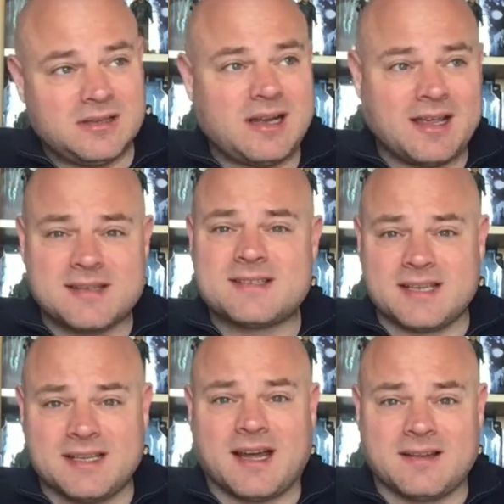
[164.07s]
I could
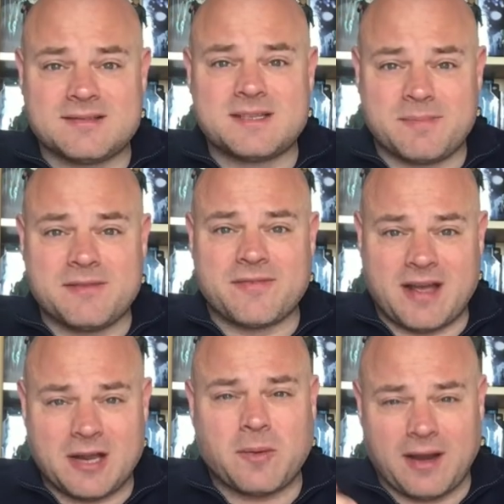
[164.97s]
see that, to be fair.
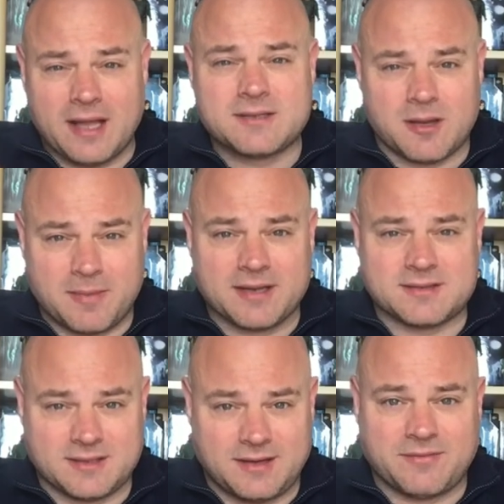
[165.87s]
I quite like Tom
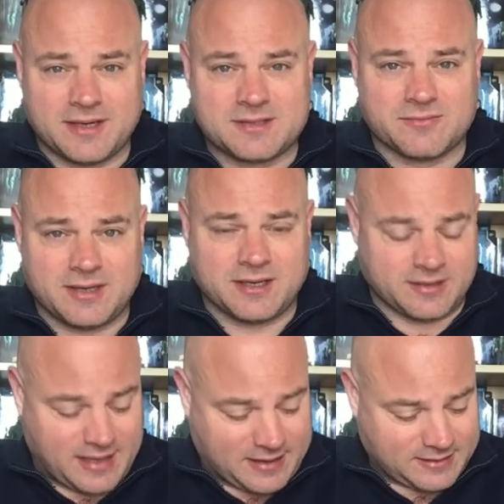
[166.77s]
Hiddleston. I think he's a really
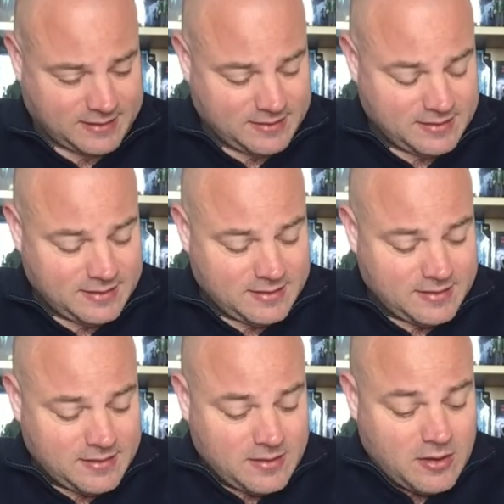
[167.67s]
good actor.
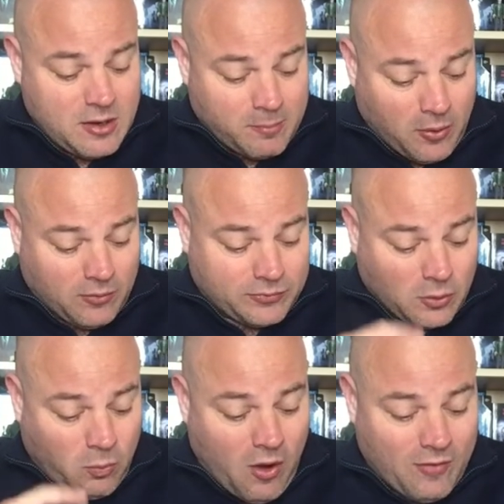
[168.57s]
But the
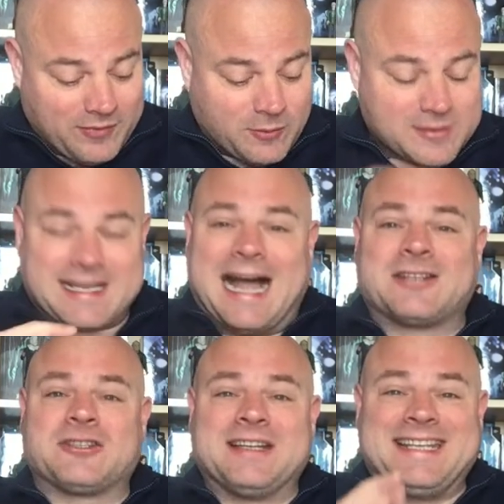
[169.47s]
one that was
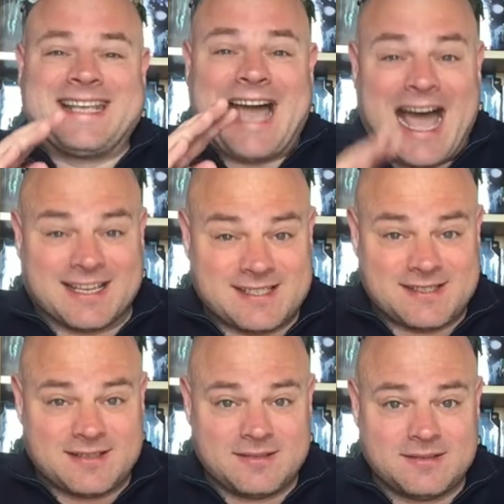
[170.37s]
actually
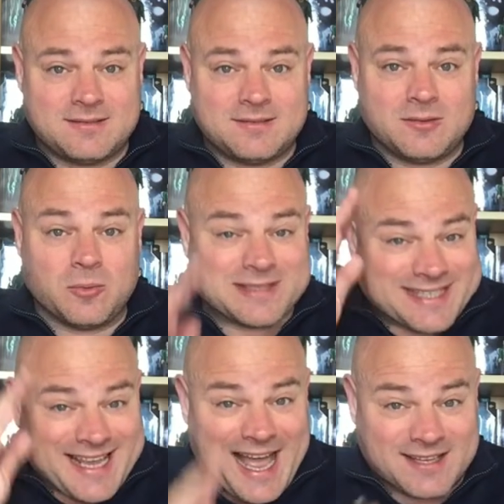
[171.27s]
cast as
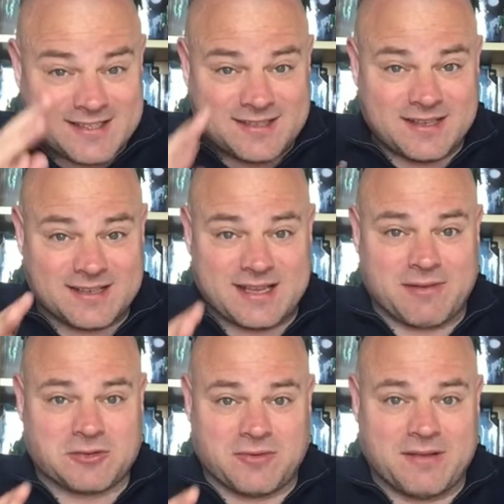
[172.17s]

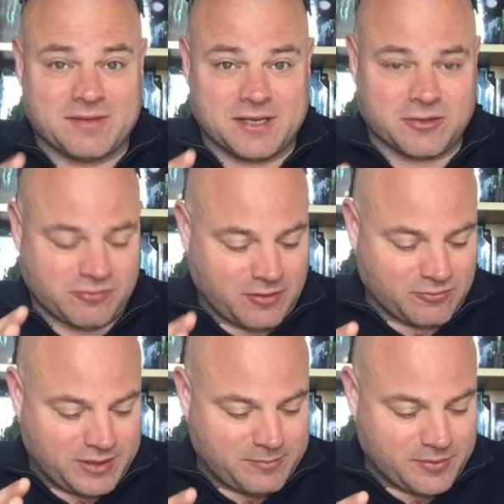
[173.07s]
Eric Draven in the Crow
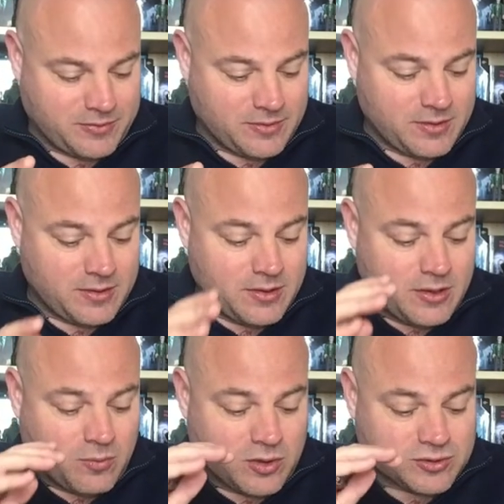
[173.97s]
reboot
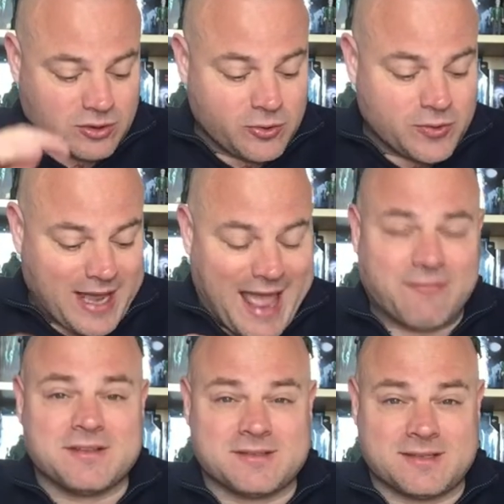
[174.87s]
was Luke
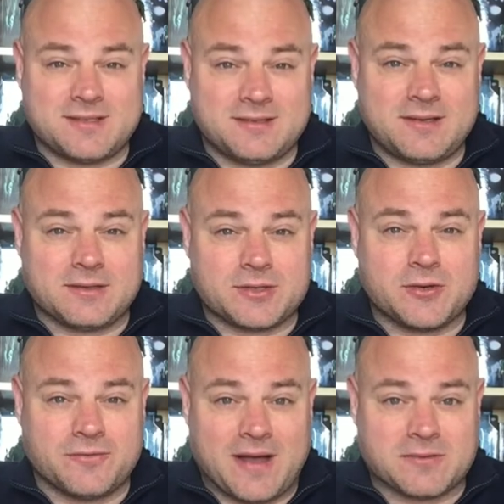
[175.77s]
Evans in
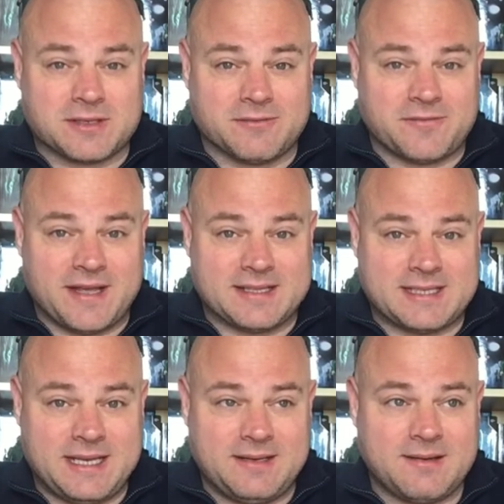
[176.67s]

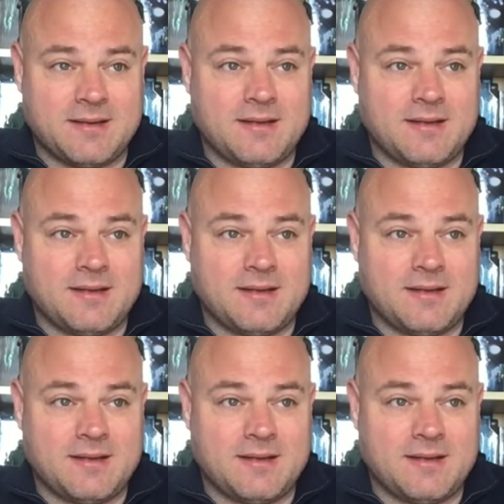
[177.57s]
2013.